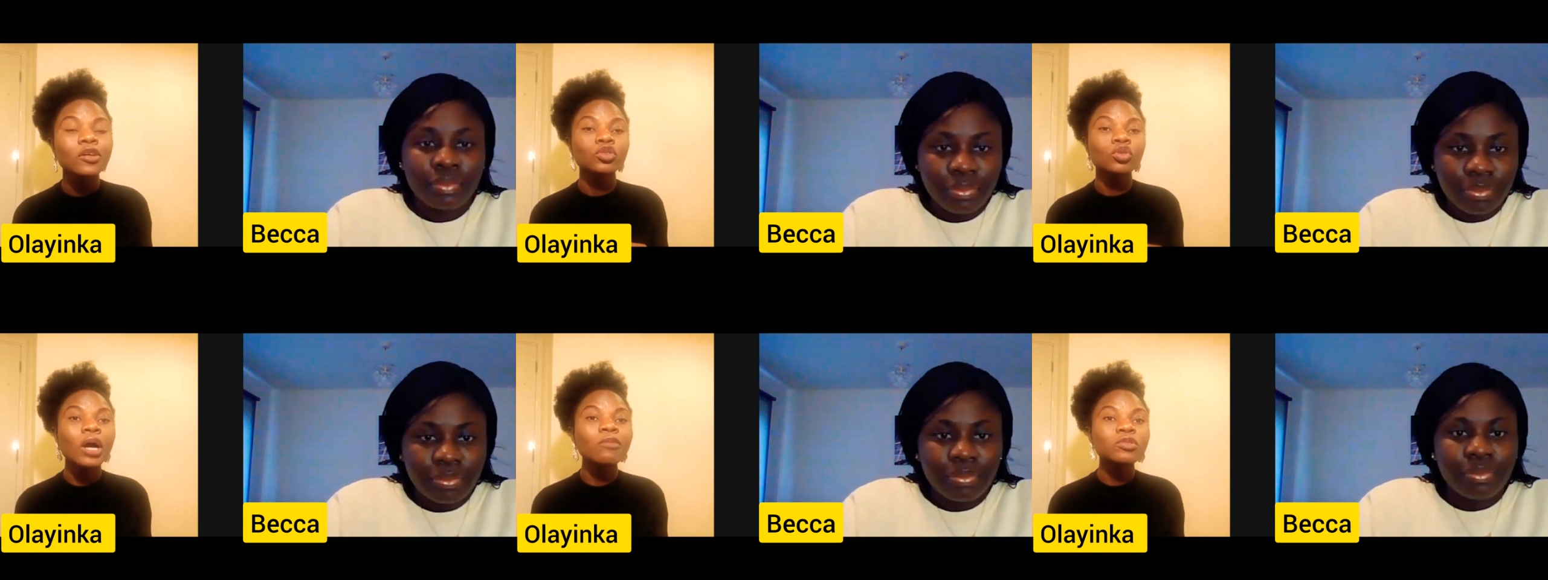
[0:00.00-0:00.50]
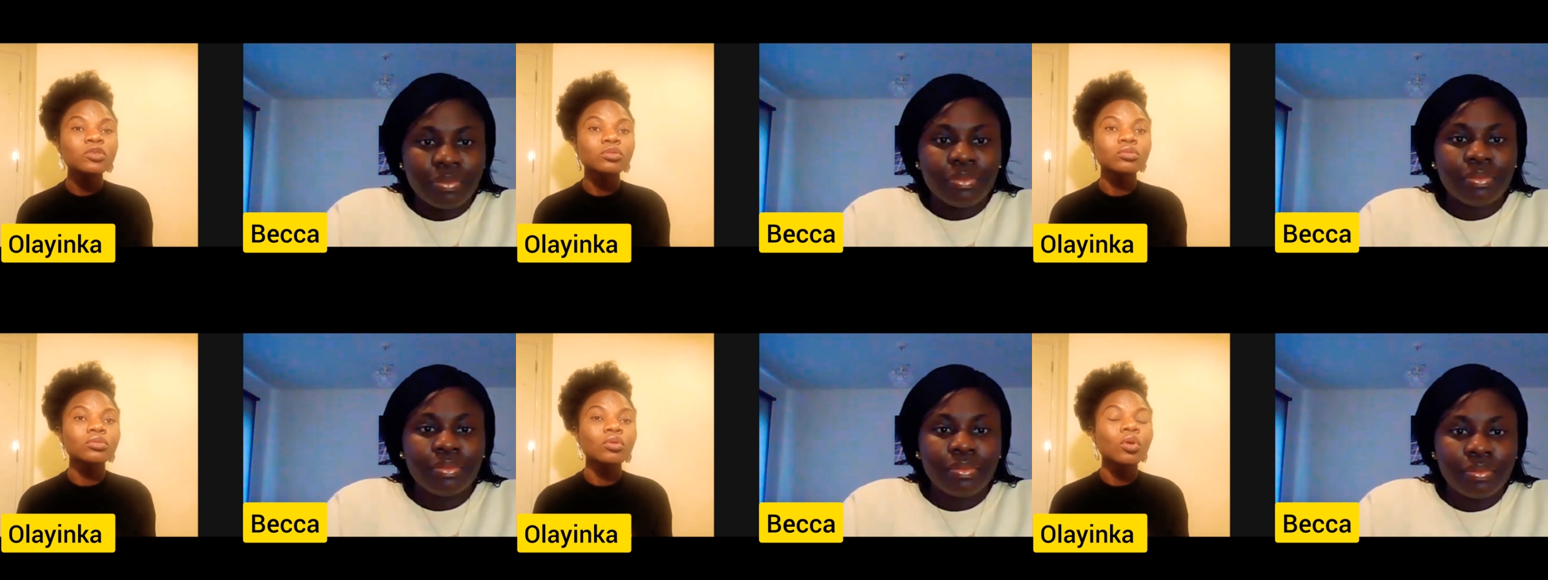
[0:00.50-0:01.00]
Speaker 1: you have
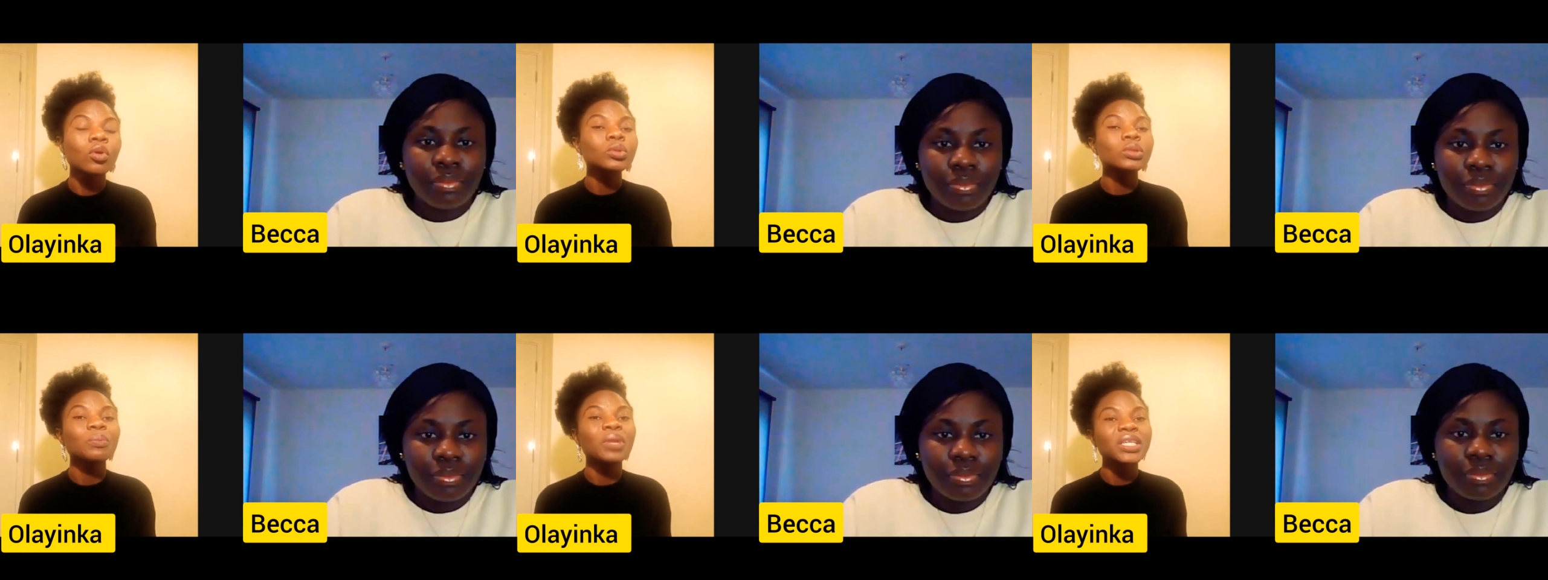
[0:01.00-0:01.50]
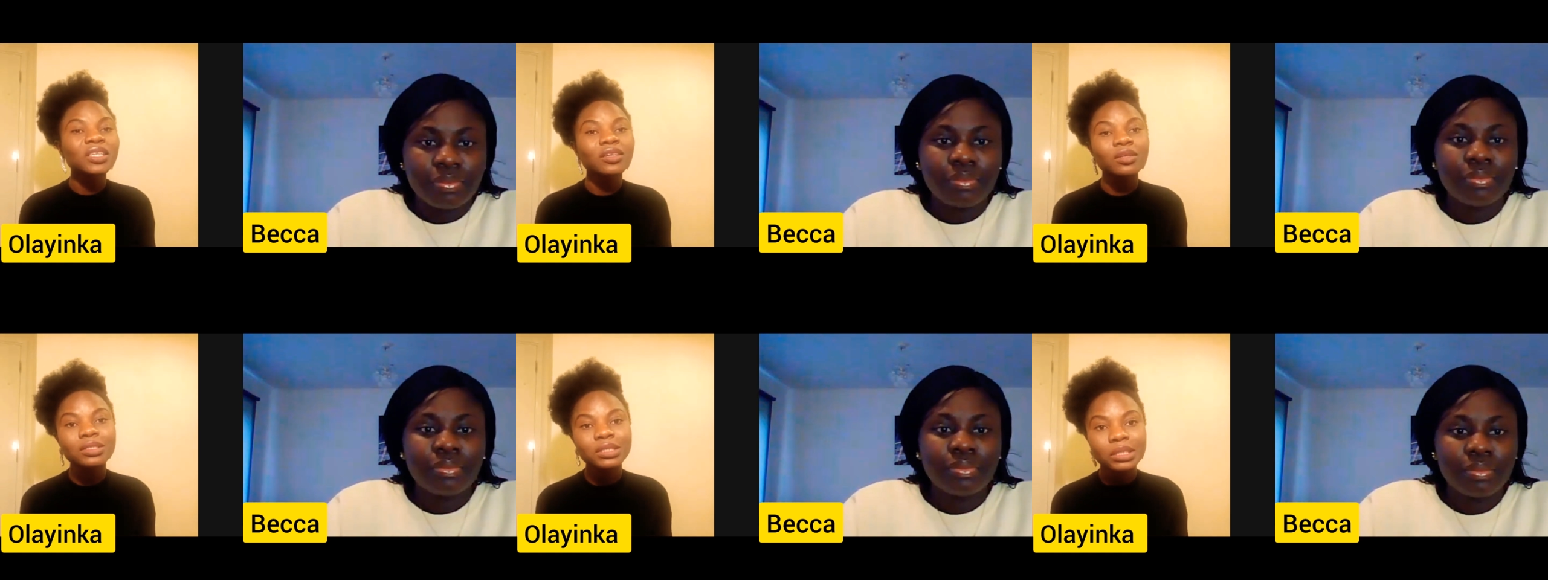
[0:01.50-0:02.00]
to hold a
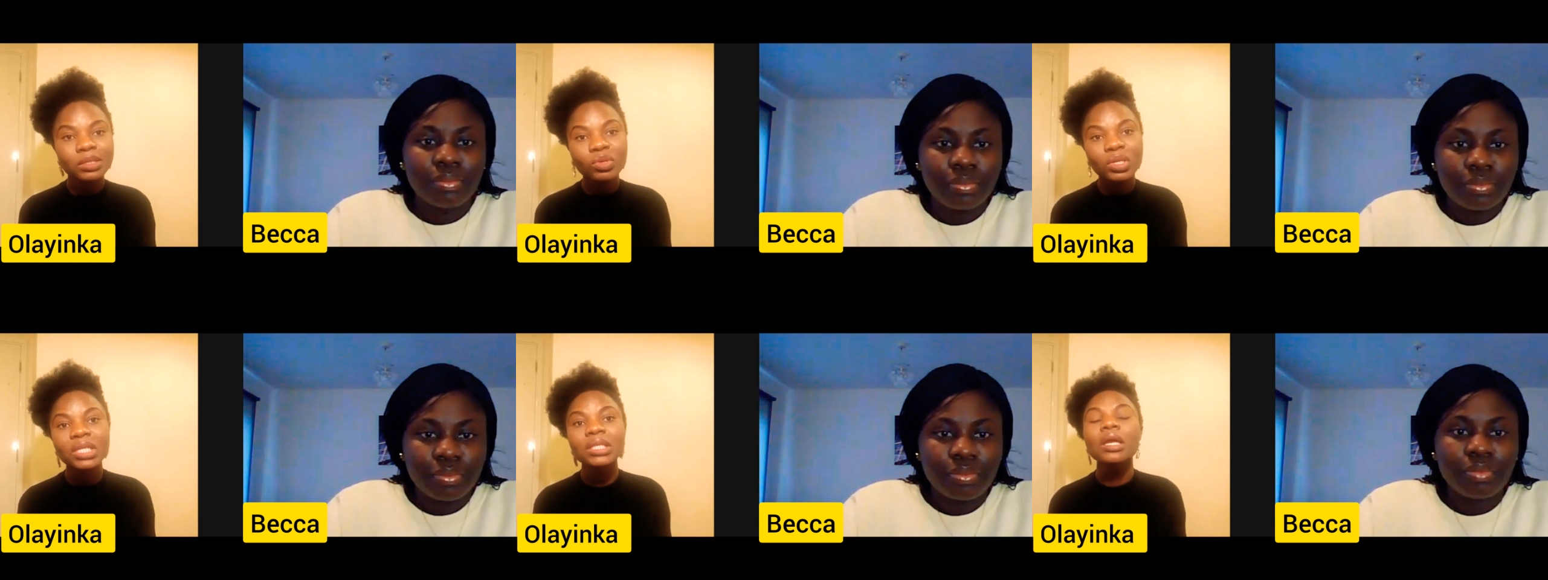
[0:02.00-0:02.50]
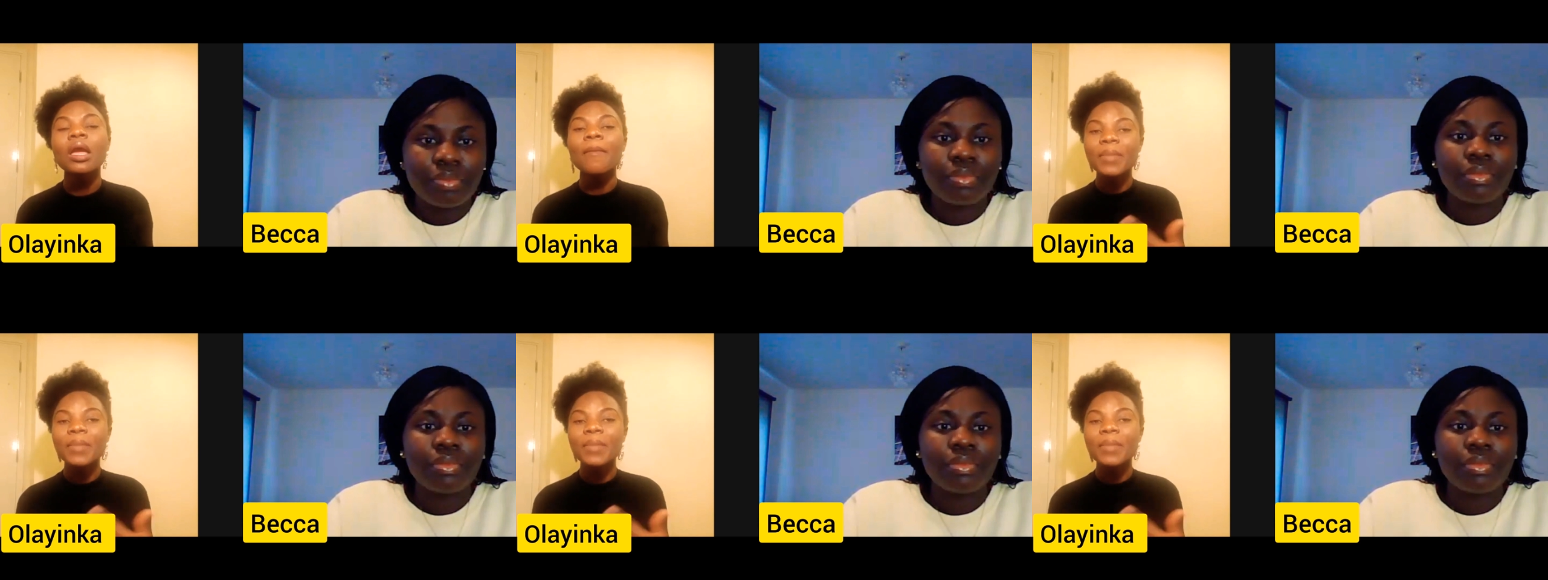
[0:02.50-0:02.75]
bachelor's degree in